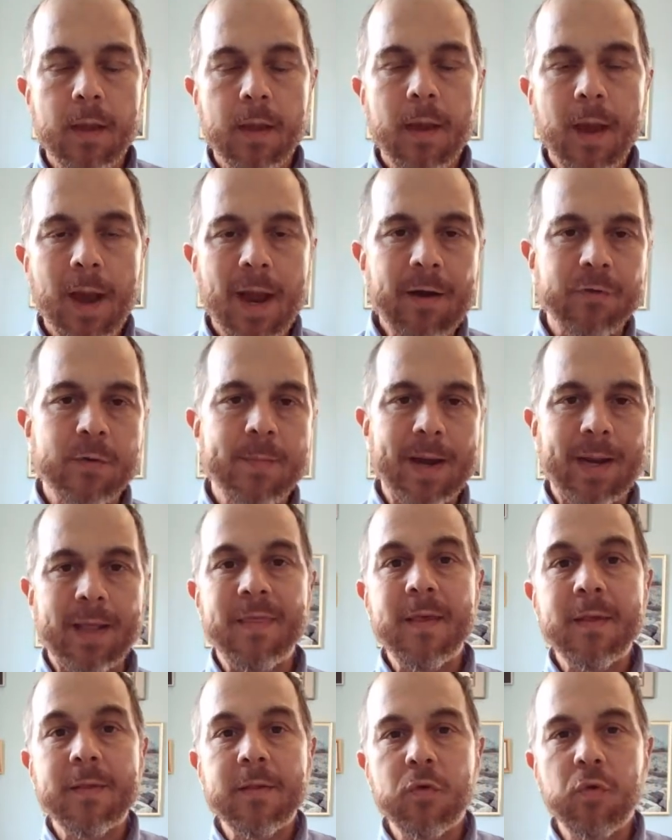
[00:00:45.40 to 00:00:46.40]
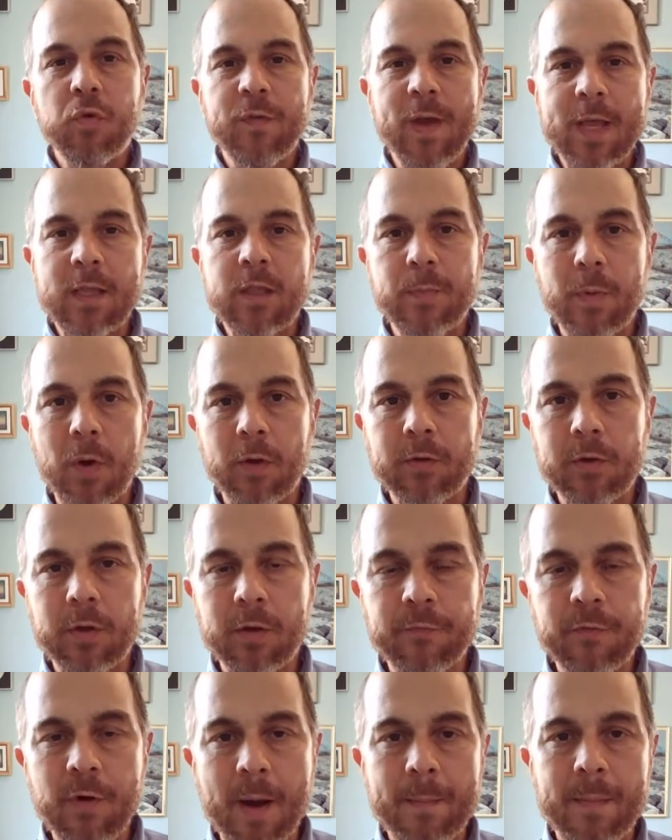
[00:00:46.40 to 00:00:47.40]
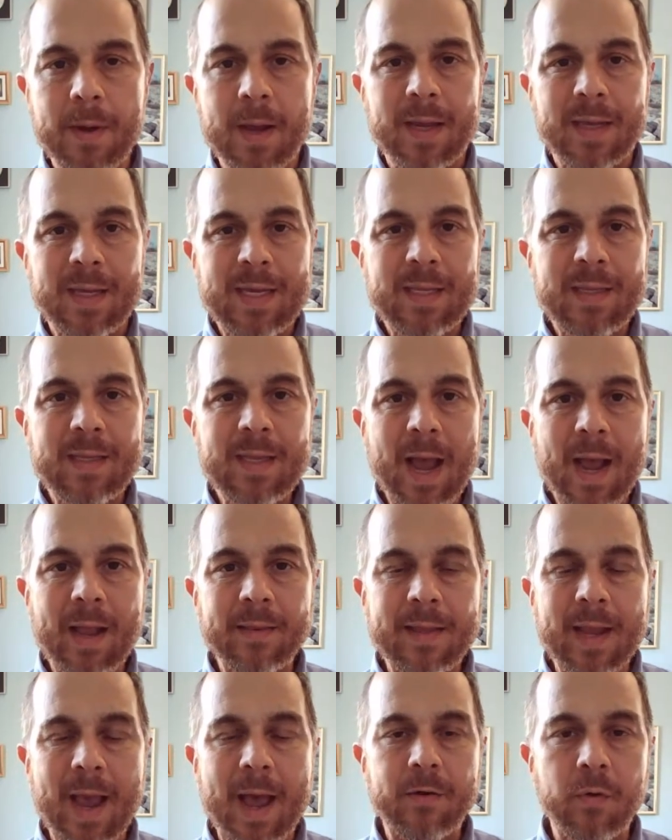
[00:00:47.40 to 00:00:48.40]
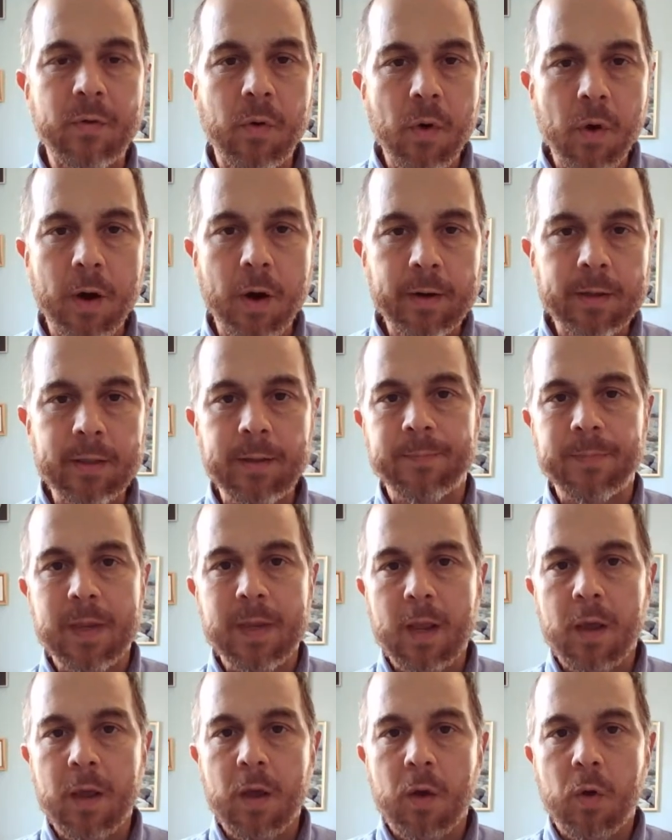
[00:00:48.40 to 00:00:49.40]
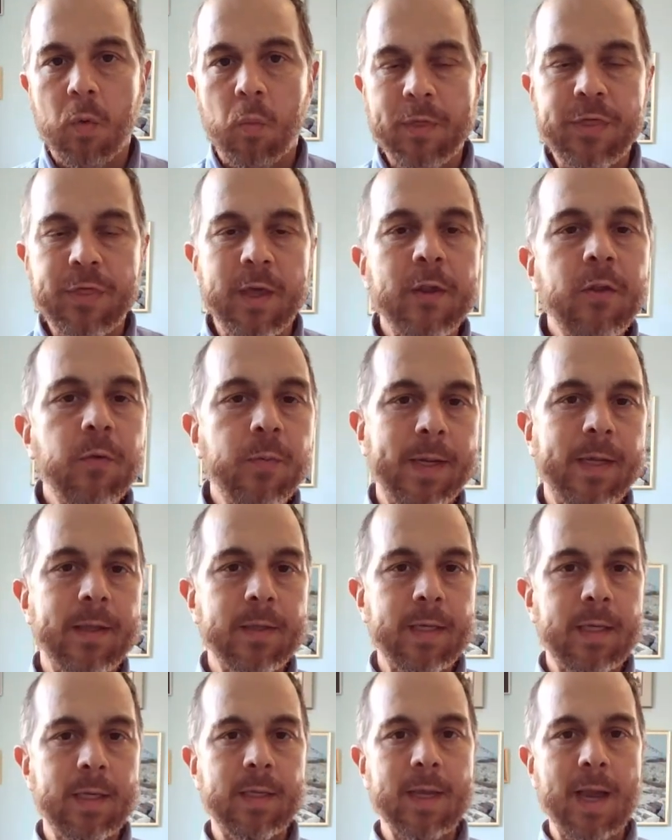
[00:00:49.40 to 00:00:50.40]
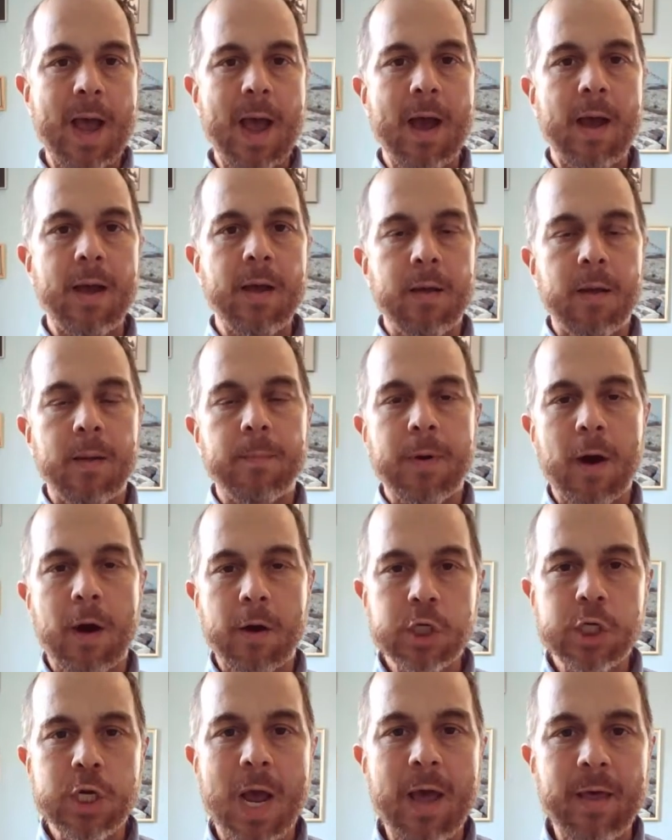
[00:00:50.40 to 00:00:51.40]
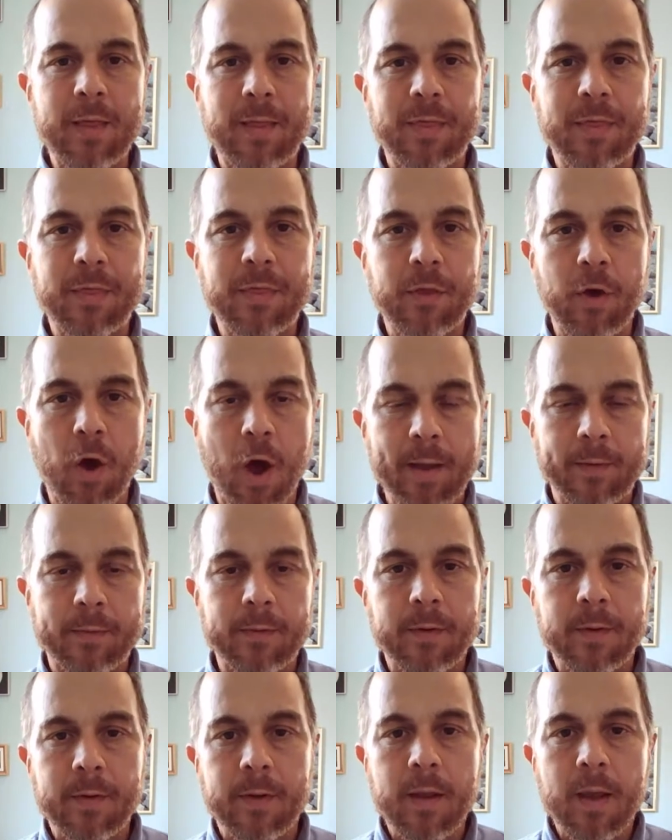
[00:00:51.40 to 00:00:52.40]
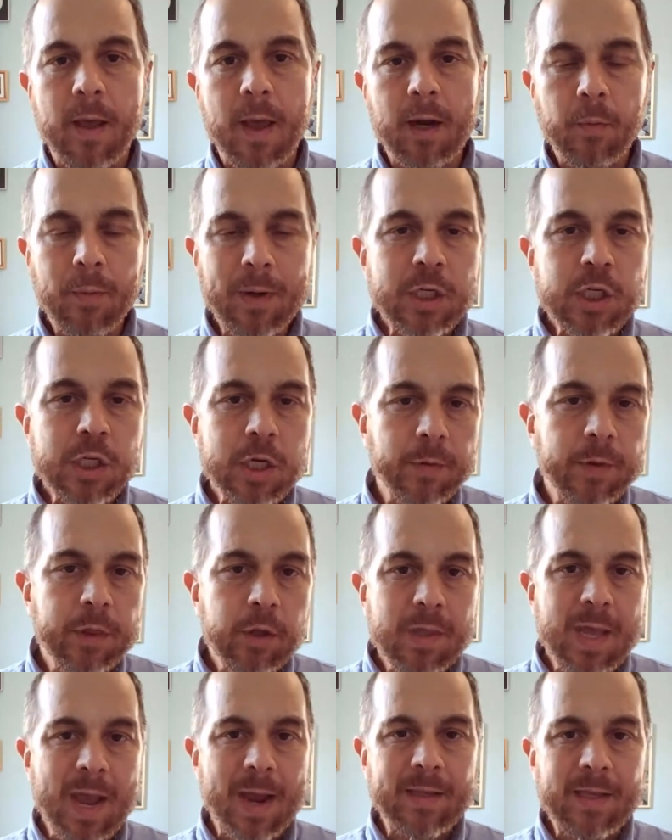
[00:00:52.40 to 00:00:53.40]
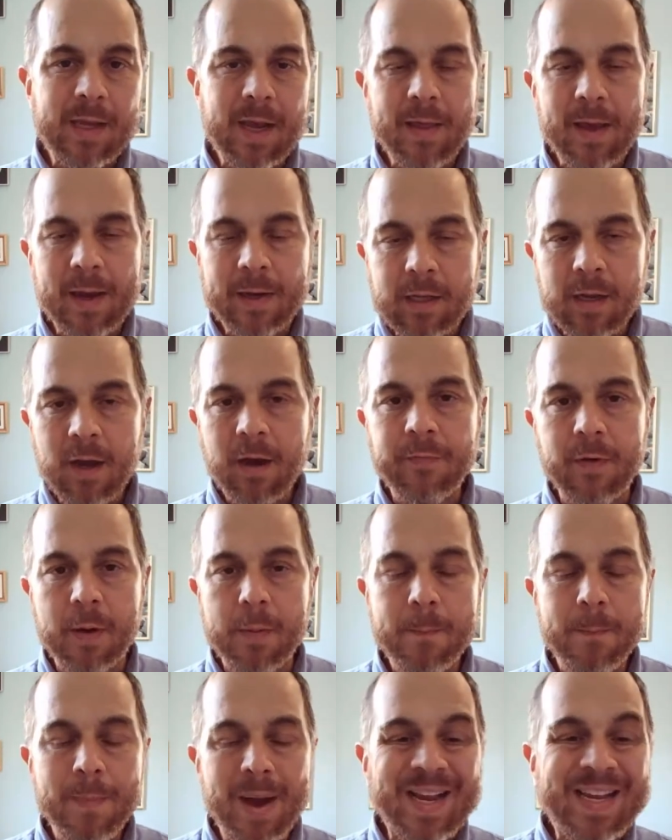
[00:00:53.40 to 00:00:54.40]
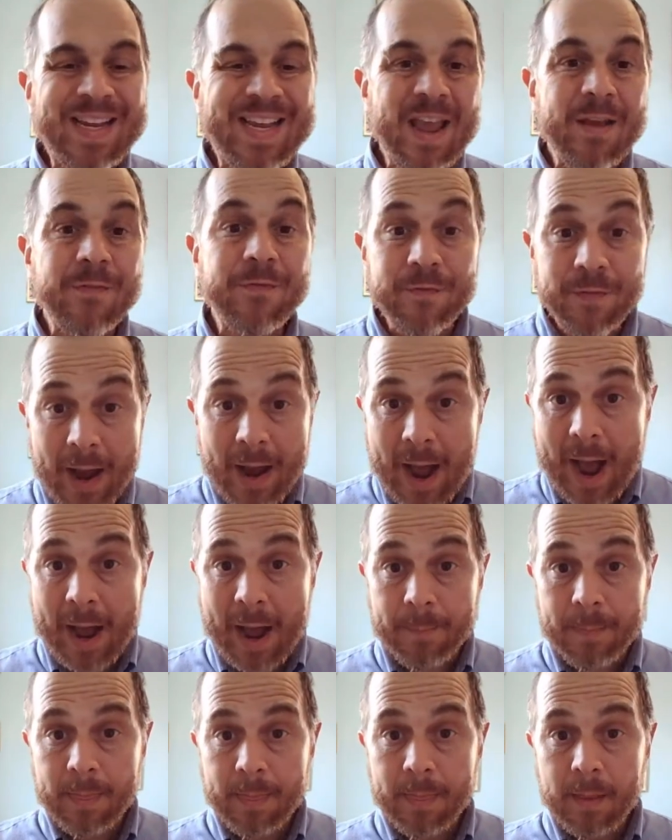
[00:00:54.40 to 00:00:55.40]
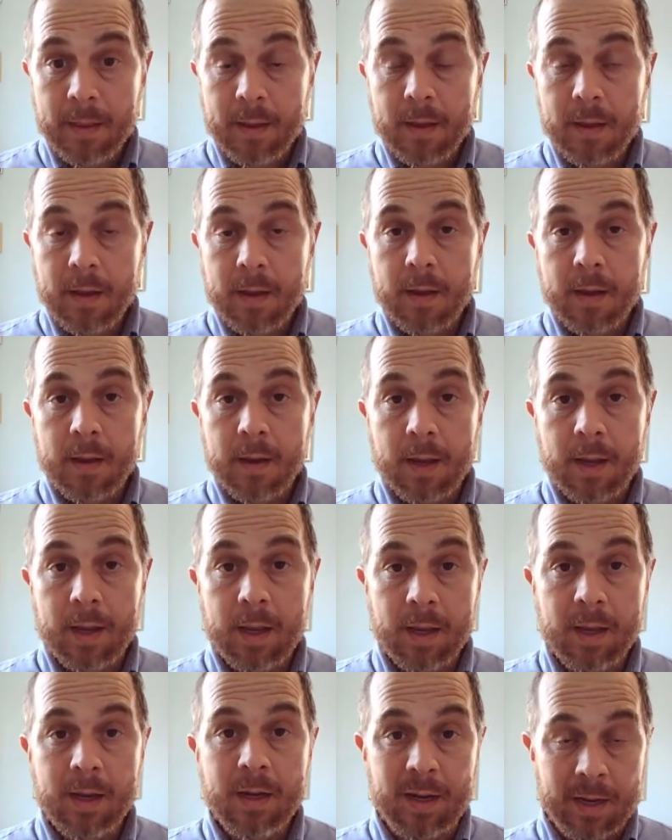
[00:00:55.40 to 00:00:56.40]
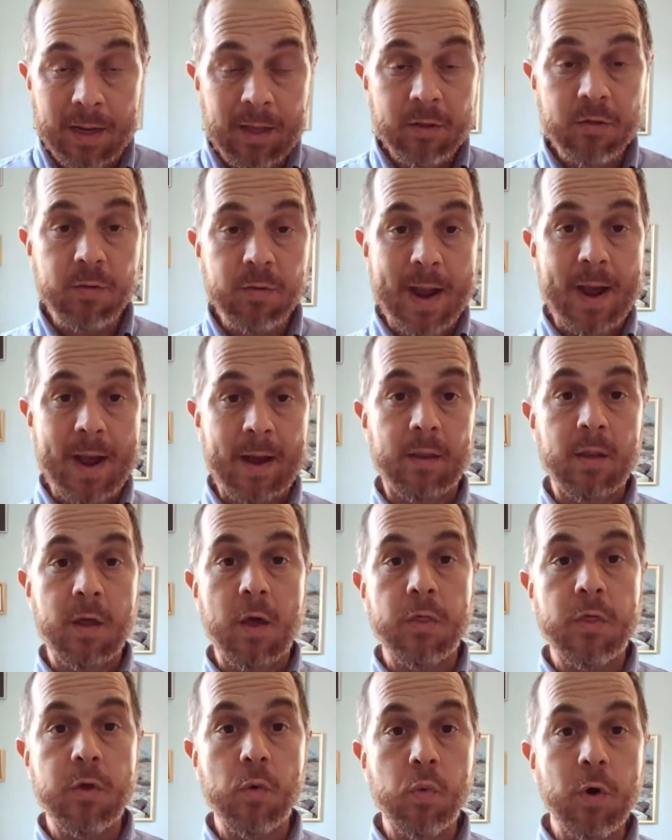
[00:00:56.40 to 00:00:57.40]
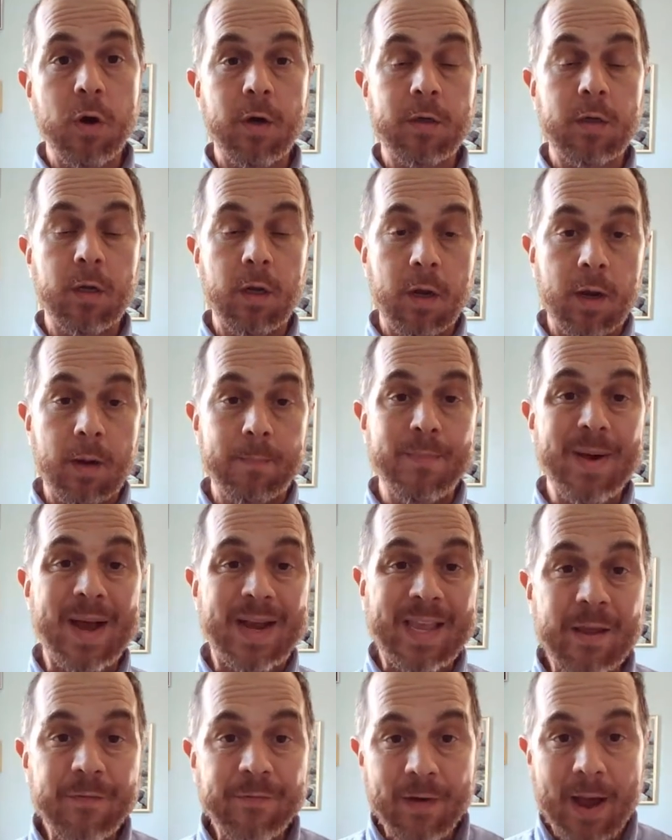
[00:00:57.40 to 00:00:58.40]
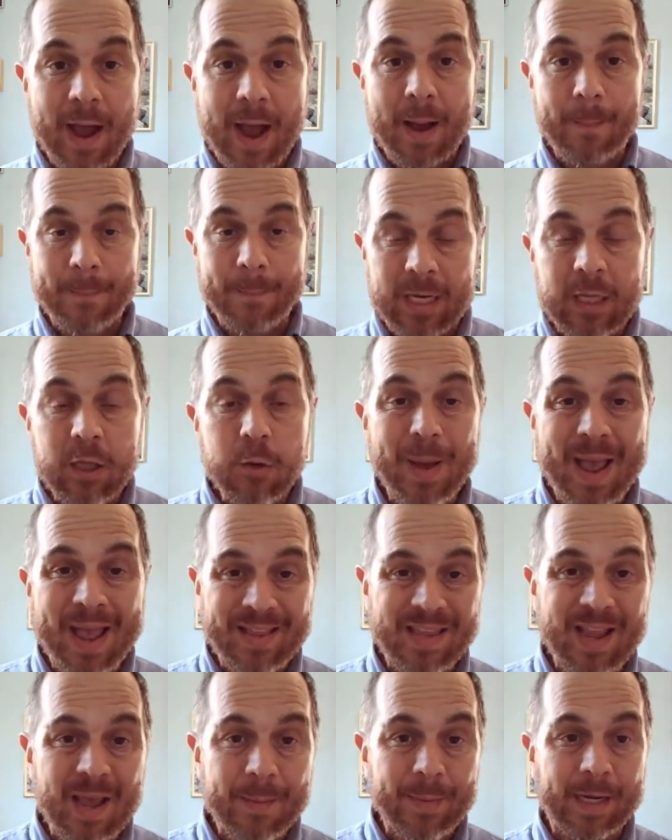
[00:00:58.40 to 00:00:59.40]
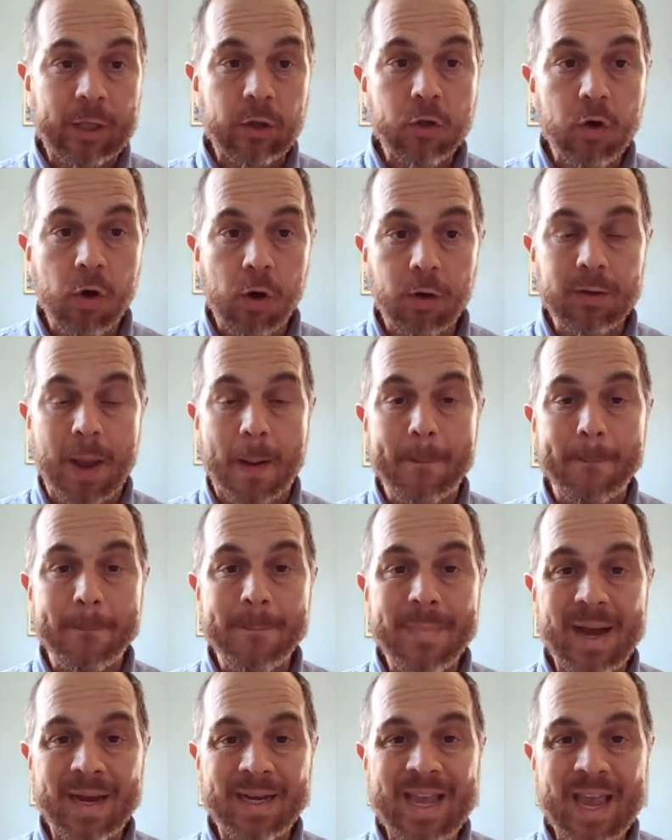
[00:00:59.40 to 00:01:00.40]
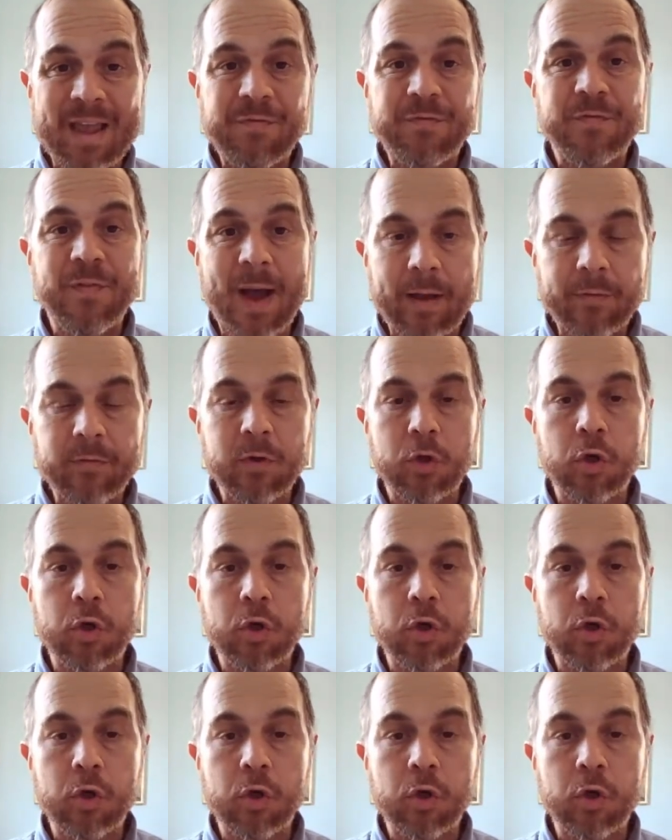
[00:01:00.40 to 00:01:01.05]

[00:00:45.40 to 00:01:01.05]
Hi everybody, this is Ruvain Spolter from Kitah.org with this week's Kitah Parshat thought. And I want to share with you the idea of Magefah. In Israel, the word Magefah means pandemic. It's called Magefat